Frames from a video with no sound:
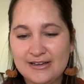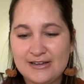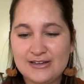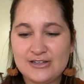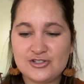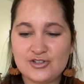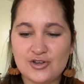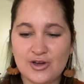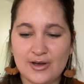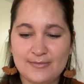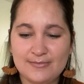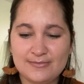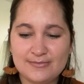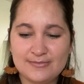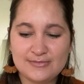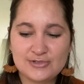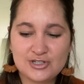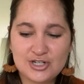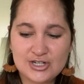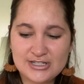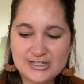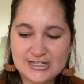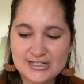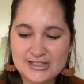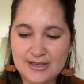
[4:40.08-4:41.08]
So I'm
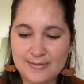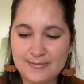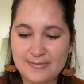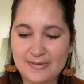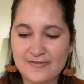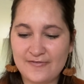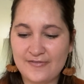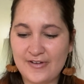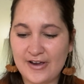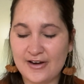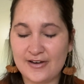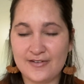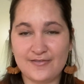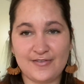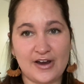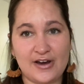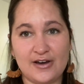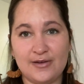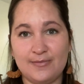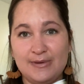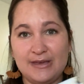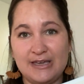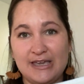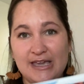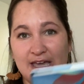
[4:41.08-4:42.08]
just at the very,
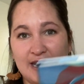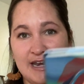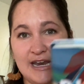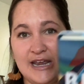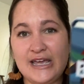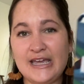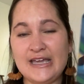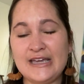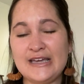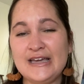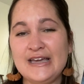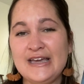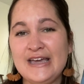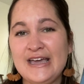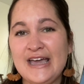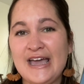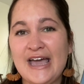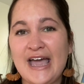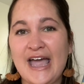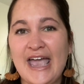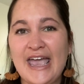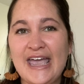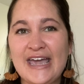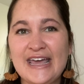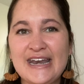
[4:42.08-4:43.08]
very beginning,
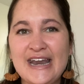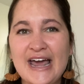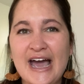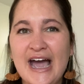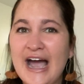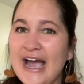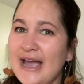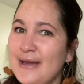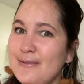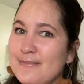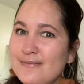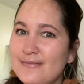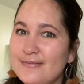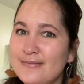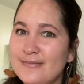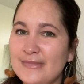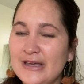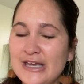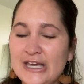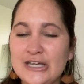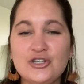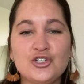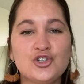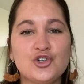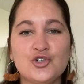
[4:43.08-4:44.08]
and I'm
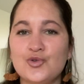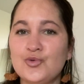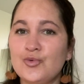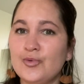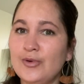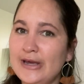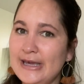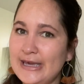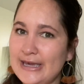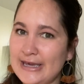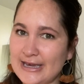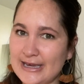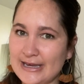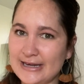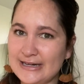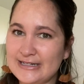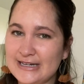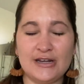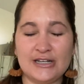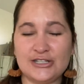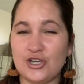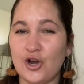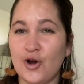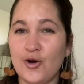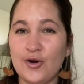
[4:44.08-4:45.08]
intrigued.
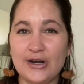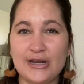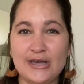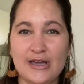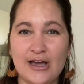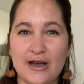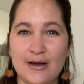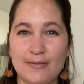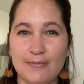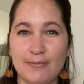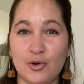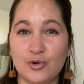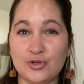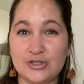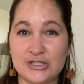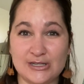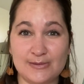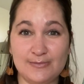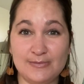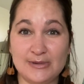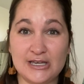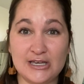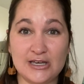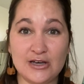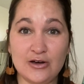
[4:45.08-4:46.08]
It's already a
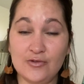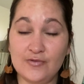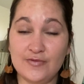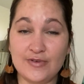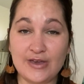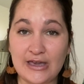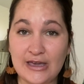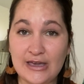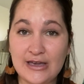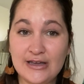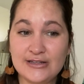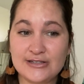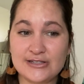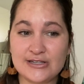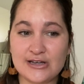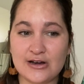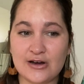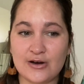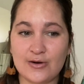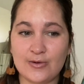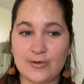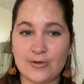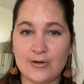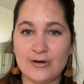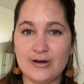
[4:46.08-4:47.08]
multi-POV, and
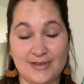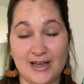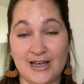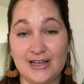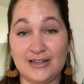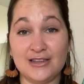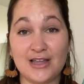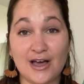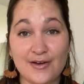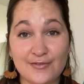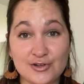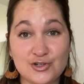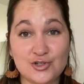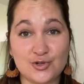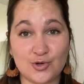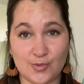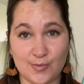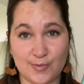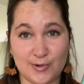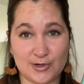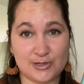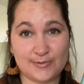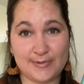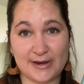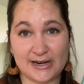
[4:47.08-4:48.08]
so I love a dual
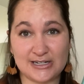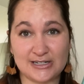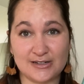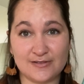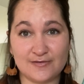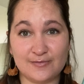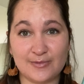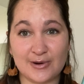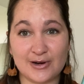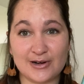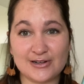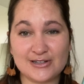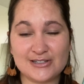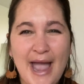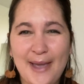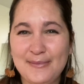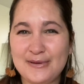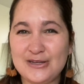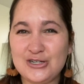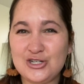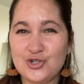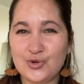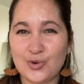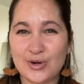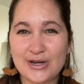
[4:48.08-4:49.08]
perspective book. I'm
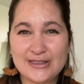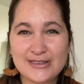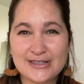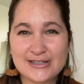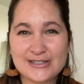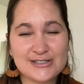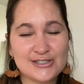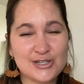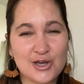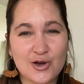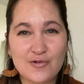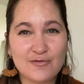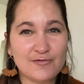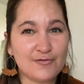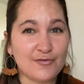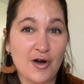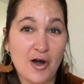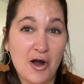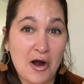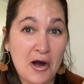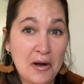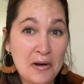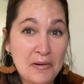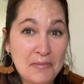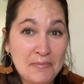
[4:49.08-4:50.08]
enjoying this so
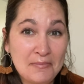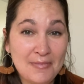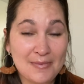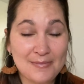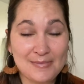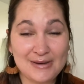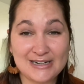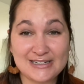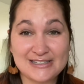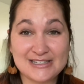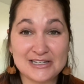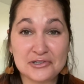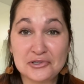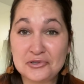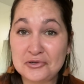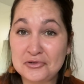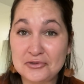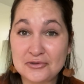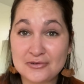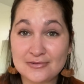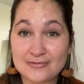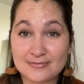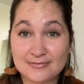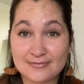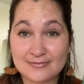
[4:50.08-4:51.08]
far. I mean, it's a
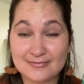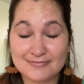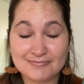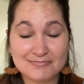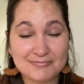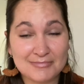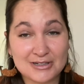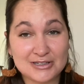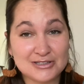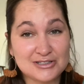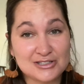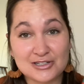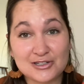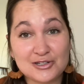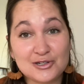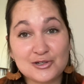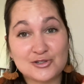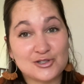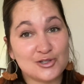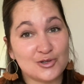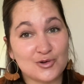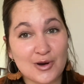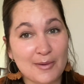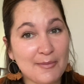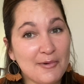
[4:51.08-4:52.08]
little
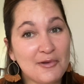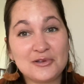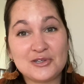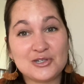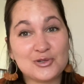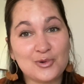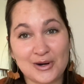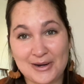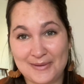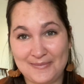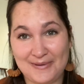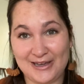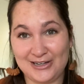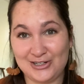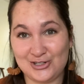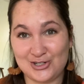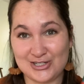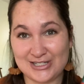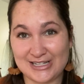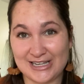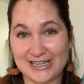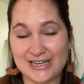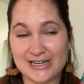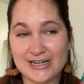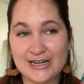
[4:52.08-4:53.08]
soon. I'm only 20
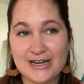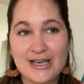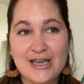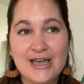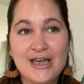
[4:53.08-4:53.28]
pages in,